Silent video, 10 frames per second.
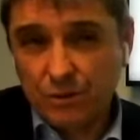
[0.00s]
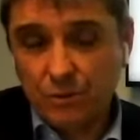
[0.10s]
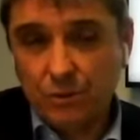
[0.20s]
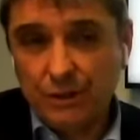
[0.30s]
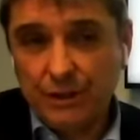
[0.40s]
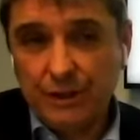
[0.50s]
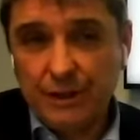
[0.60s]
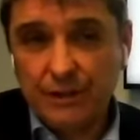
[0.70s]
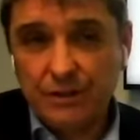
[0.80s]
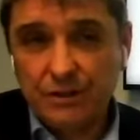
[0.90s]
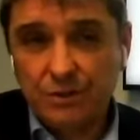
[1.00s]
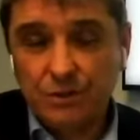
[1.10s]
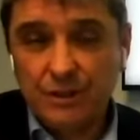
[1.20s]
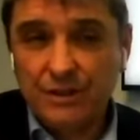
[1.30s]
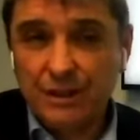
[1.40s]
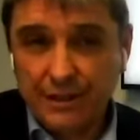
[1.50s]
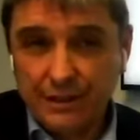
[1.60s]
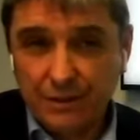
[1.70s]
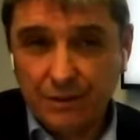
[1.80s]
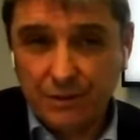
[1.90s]
story and stories
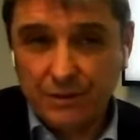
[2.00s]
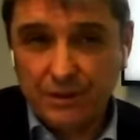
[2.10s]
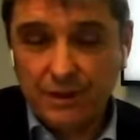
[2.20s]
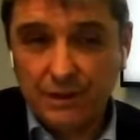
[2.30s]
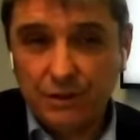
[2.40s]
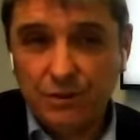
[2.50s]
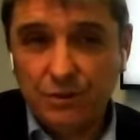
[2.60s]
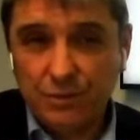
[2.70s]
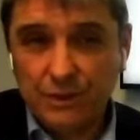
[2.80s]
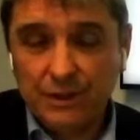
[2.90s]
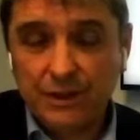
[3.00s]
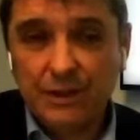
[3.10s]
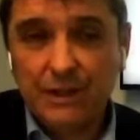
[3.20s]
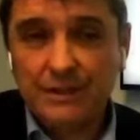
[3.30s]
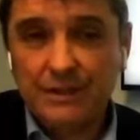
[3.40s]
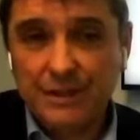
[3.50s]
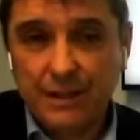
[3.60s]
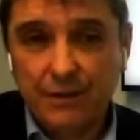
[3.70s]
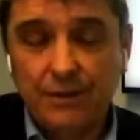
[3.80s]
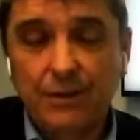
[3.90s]
like ours. I don't think it's
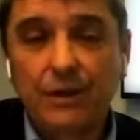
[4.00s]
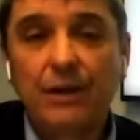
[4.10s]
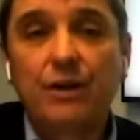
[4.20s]
there